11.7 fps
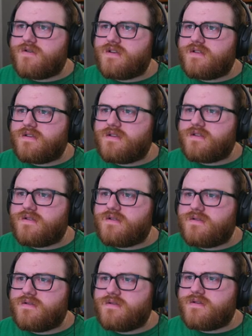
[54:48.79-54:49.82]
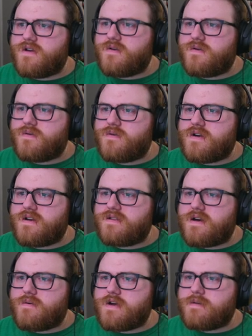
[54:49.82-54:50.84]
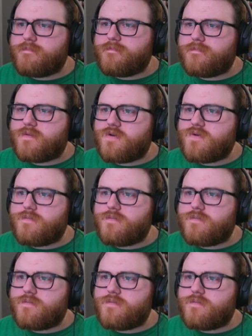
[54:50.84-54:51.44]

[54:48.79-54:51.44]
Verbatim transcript: and then go around that way. Cool.